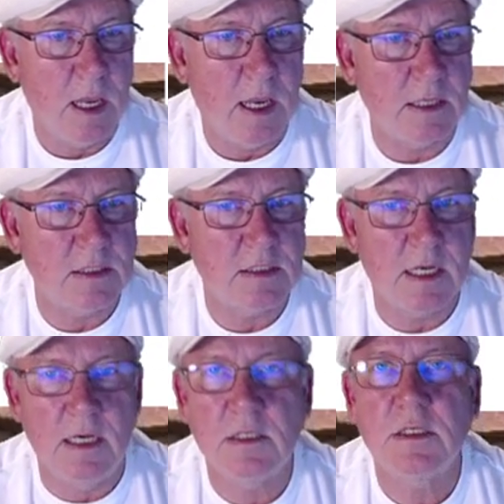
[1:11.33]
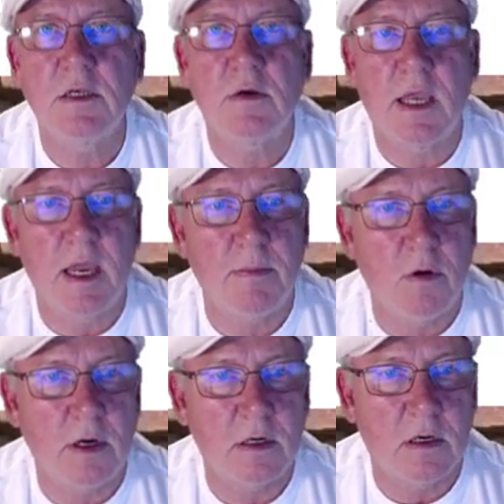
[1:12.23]
Has a stainless steel cap
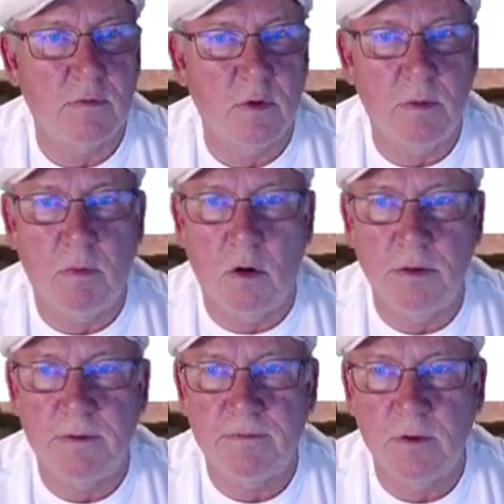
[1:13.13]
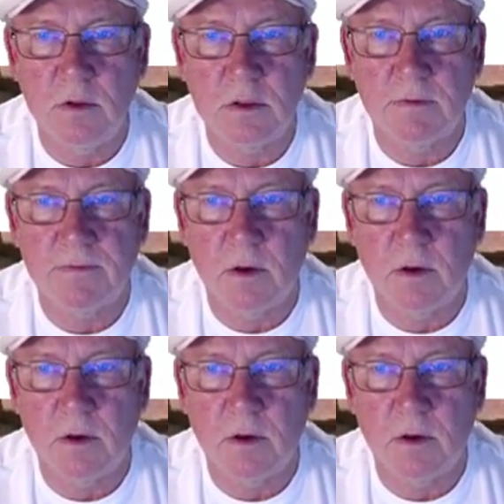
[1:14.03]
on it covering both the flues, the